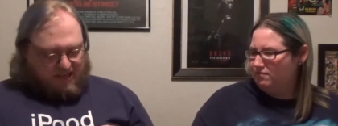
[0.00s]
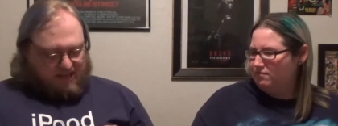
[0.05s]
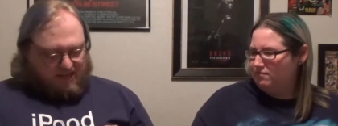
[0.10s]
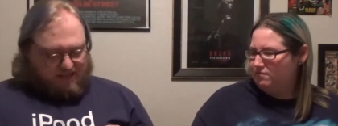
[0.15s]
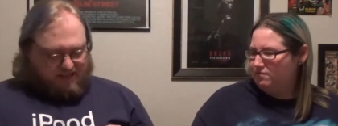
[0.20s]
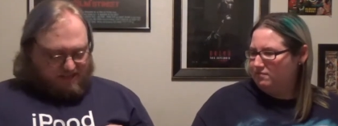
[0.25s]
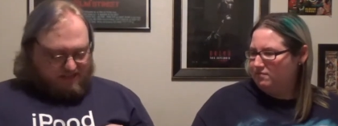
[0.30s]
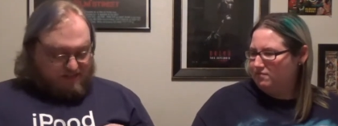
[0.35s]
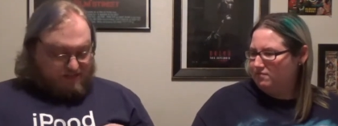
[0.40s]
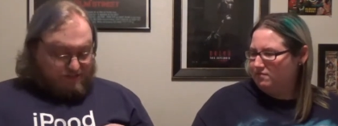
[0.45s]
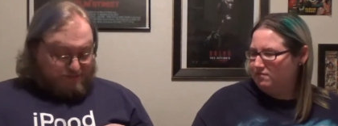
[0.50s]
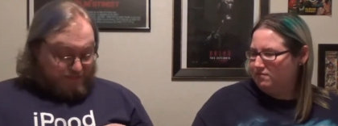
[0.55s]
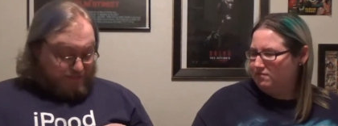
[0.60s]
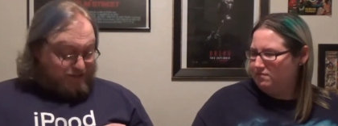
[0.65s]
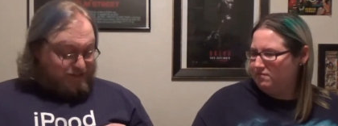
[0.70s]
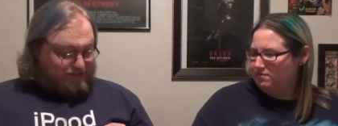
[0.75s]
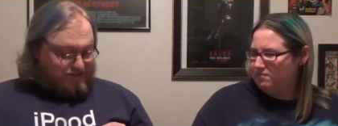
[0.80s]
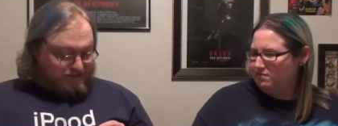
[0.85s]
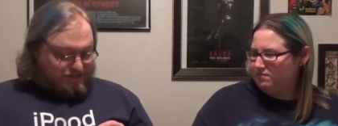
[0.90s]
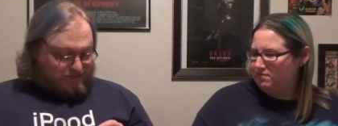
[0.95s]
Speaker 1: It
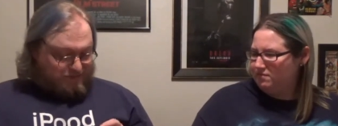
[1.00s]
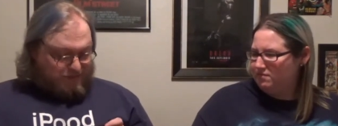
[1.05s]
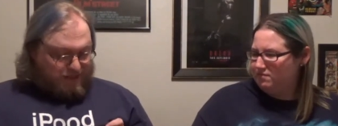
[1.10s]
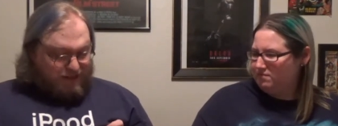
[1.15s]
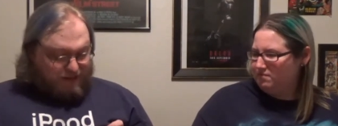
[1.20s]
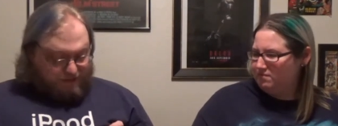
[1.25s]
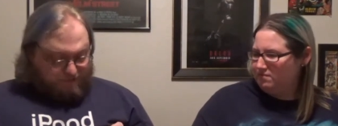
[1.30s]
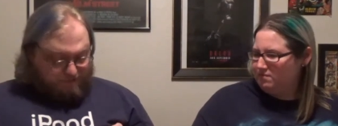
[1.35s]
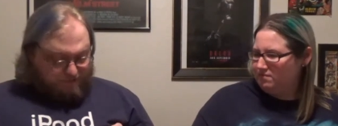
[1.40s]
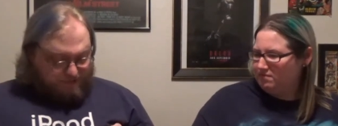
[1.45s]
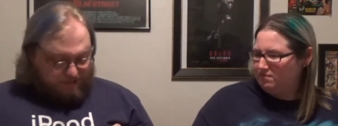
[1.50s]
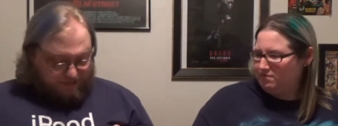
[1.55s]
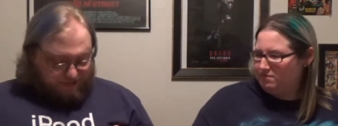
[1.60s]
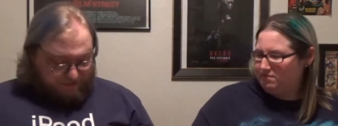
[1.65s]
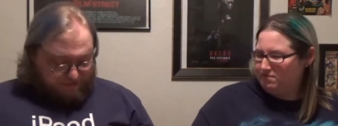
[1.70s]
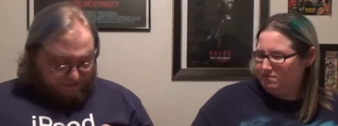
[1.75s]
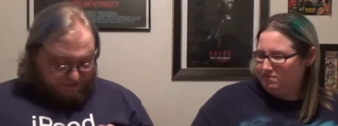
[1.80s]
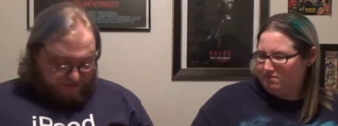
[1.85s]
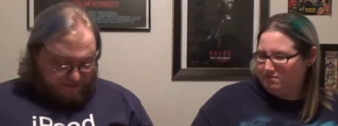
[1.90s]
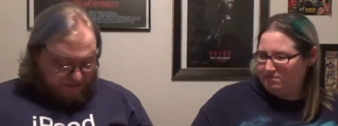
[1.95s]
smells like tomatoes.
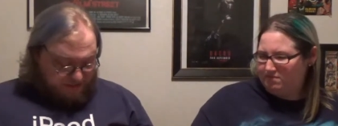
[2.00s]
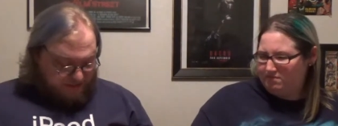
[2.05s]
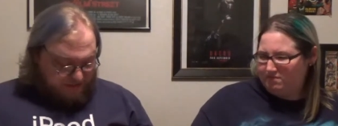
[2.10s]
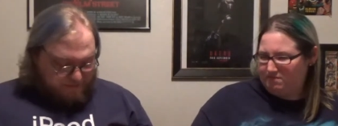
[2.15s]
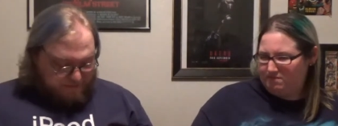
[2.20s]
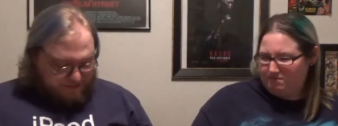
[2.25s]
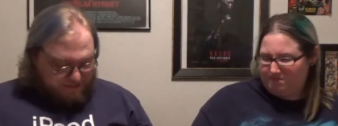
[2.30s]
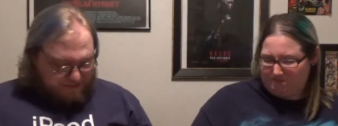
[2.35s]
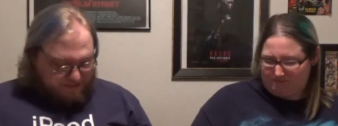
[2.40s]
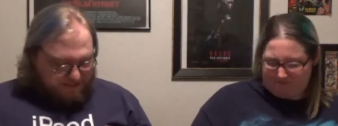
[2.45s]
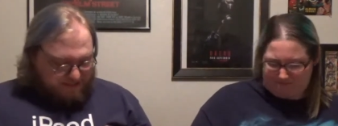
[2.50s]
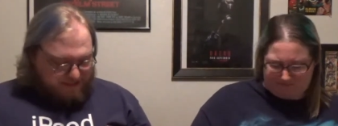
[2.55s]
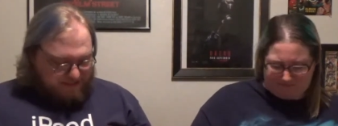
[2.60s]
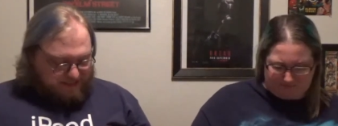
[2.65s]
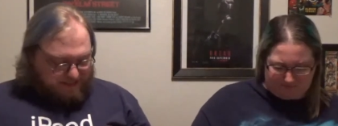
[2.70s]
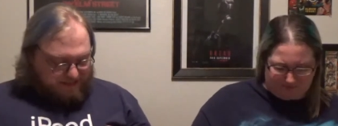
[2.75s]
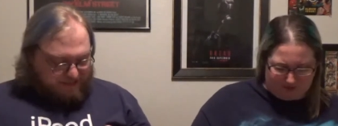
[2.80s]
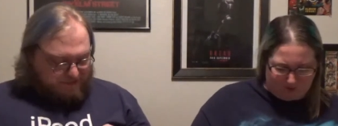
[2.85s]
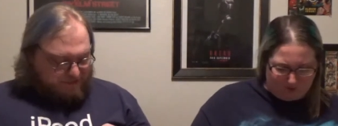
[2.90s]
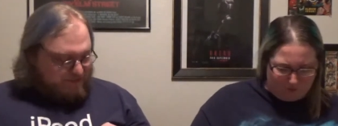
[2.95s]
I'll say uh, that much.
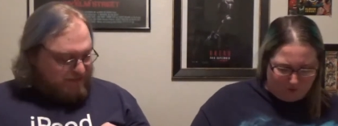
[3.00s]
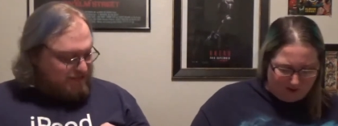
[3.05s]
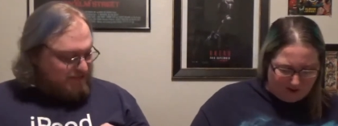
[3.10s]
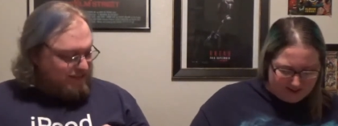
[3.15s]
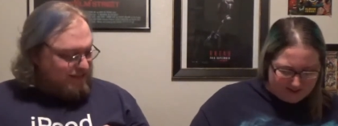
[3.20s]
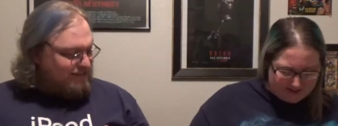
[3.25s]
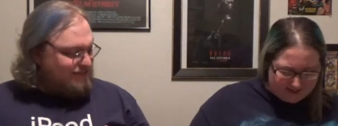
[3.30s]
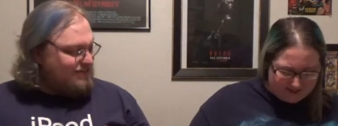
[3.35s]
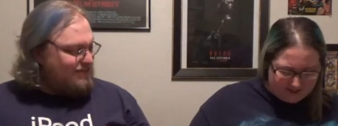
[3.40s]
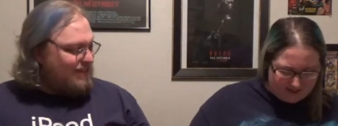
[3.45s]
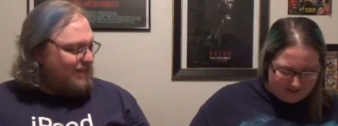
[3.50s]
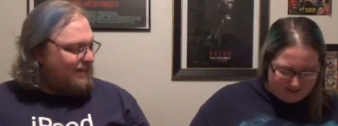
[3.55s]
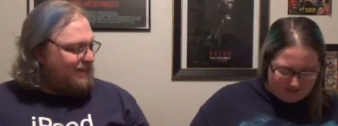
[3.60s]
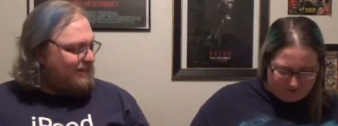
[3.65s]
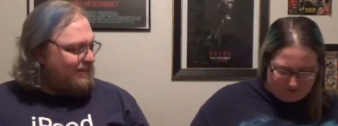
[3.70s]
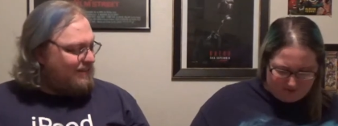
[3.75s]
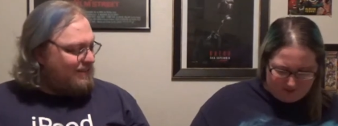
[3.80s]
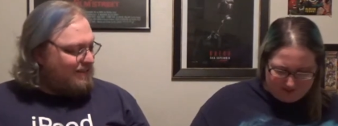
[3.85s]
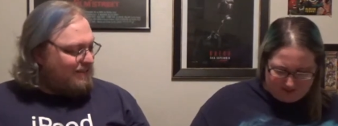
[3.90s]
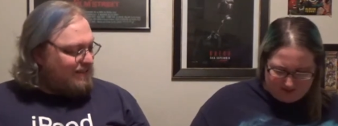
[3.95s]
Pink smell on the outside.
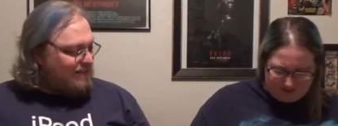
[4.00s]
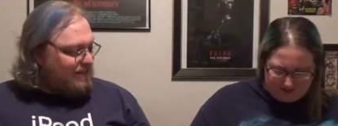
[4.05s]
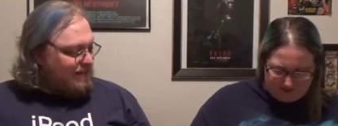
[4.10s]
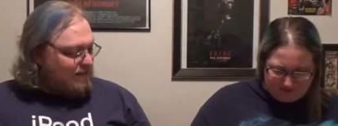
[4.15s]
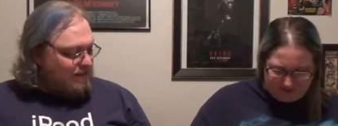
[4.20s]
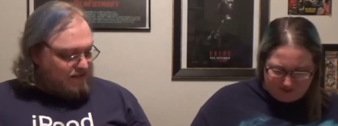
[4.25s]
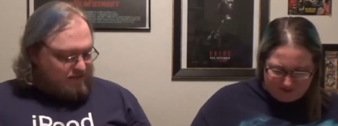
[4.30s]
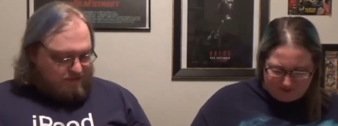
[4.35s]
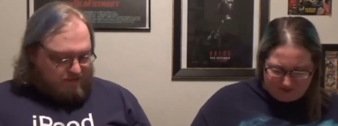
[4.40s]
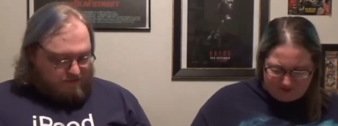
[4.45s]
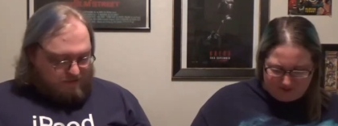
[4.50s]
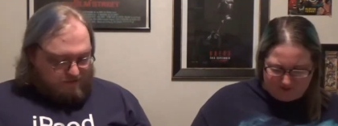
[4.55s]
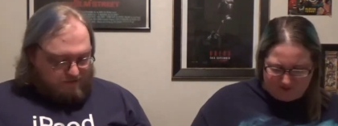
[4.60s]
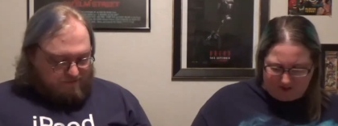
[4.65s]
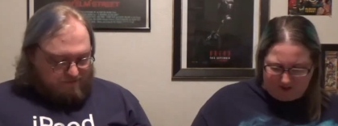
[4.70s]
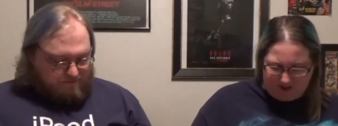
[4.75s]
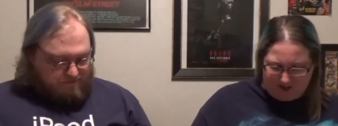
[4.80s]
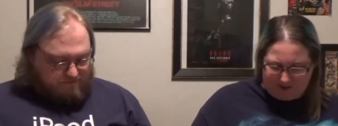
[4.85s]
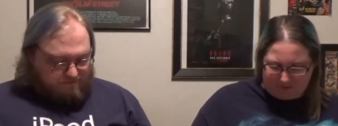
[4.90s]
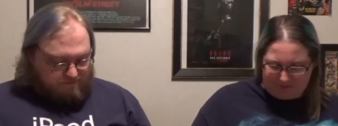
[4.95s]
Speaker 2: It, individually
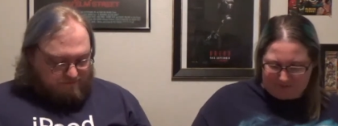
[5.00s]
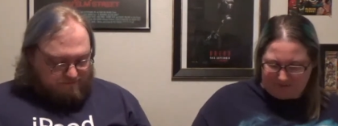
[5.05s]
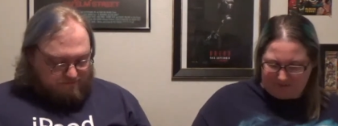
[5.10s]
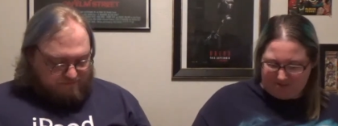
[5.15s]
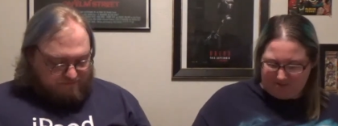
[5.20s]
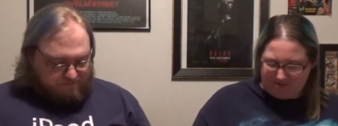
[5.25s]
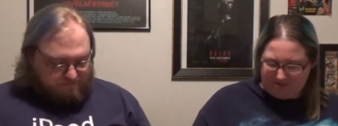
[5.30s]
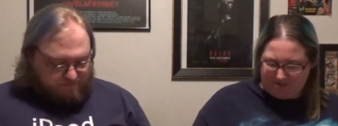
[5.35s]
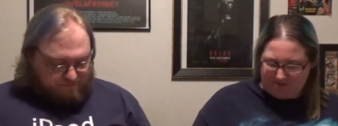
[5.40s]
wrapped?